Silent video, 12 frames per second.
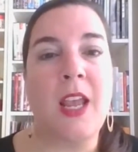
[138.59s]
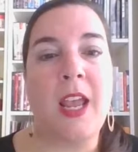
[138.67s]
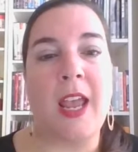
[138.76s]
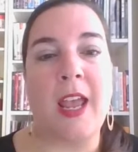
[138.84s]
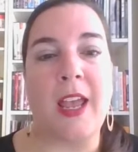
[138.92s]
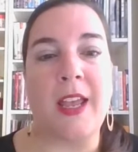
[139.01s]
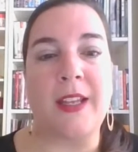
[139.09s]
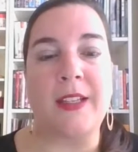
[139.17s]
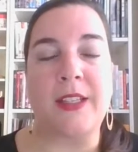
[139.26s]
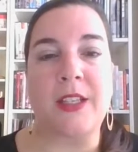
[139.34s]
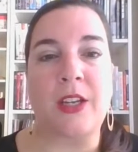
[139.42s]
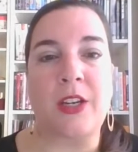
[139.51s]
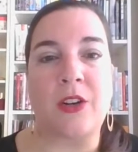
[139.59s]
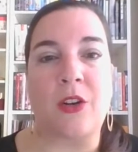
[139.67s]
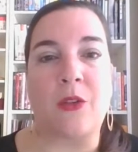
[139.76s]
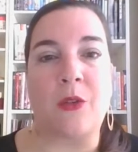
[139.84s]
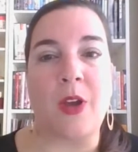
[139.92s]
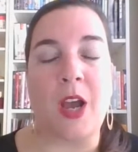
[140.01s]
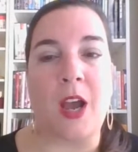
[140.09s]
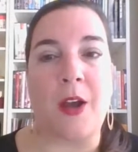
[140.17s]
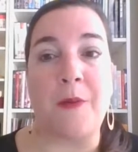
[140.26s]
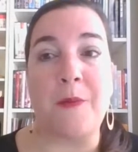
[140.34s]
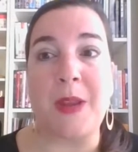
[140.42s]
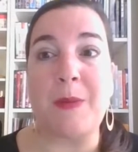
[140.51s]
And,
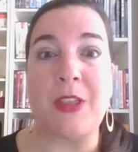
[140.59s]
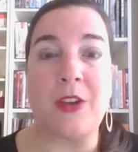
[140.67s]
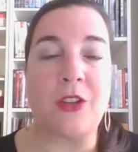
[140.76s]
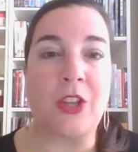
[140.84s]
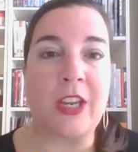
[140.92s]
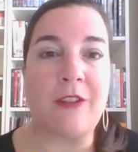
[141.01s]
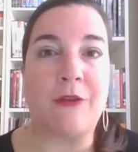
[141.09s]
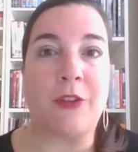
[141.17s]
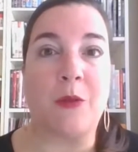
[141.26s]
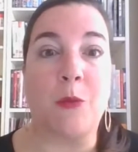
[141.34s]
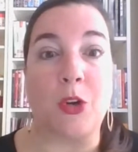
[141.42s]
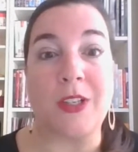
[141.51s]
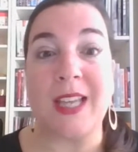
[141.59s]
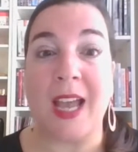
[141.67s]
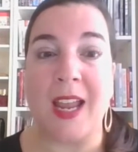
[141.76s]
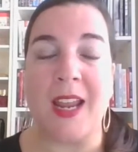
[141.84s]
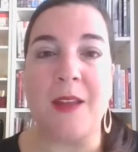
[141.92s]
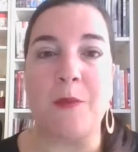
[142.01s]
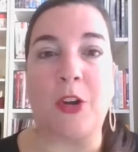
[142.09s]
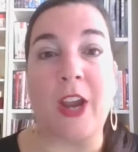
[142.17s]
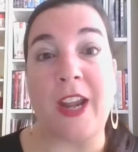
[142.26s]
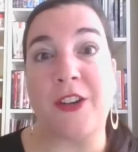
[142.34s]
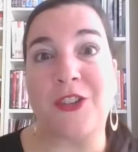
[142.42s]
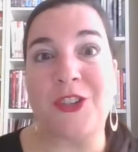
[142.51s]
maybe they're looking for more time or
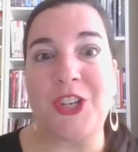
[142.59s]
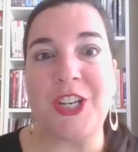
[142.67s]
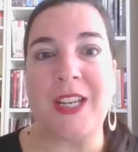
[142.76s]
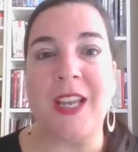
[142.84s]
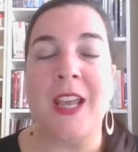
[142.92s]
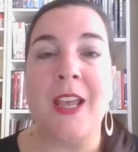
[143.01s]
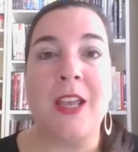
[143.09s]
energy.